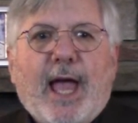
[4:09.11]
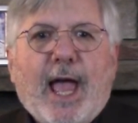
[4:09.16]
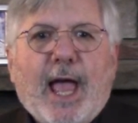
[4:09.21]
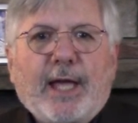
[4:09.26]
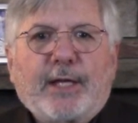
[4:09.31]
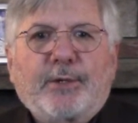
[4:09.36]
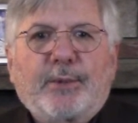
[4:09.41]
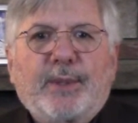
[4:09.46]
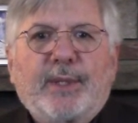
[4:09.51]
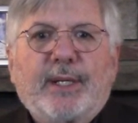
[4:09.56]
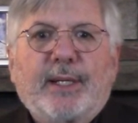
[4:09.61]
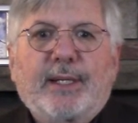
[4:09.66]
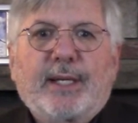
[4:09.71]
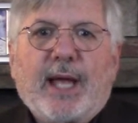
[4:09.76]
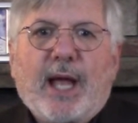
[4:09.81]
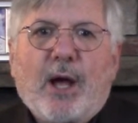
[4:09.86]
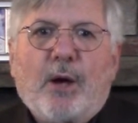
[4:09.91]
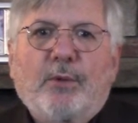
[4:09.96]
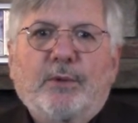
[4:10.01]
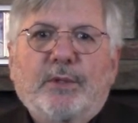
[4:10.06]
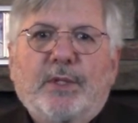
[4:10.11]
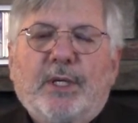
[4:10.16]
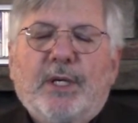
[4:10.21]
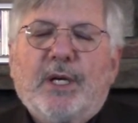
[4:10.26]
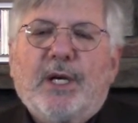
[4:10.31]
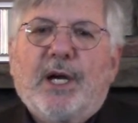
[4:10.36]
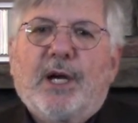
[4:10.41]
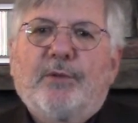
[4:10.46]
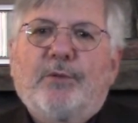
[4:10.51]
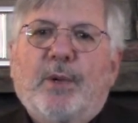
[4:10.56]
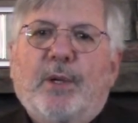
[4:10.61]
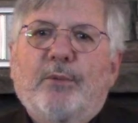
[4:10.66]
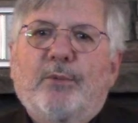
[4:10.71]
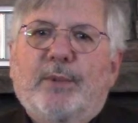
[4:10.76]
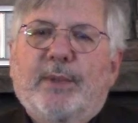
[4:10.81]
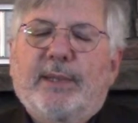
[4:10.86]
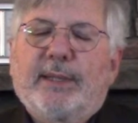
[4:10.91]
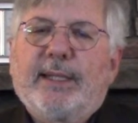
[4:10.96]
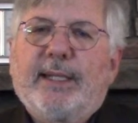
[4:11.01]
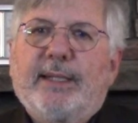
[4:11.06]
accurate account of what
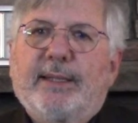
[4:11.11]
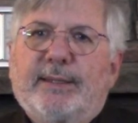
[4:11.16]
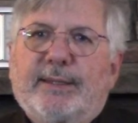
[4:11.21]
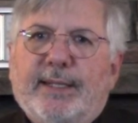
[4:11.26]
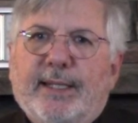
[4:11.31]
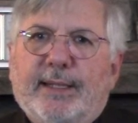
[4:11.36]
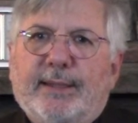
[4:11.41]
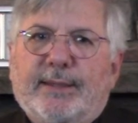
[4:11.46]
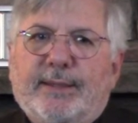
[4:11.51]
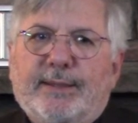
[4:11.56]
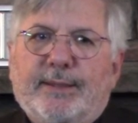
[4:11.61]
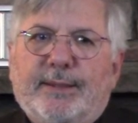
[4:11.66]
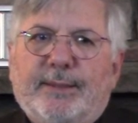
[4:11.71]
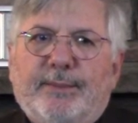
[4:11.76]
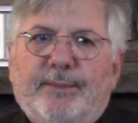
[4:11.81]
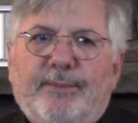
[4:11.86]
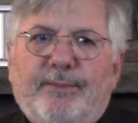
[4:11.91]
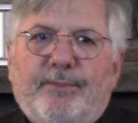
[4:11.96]
really exists.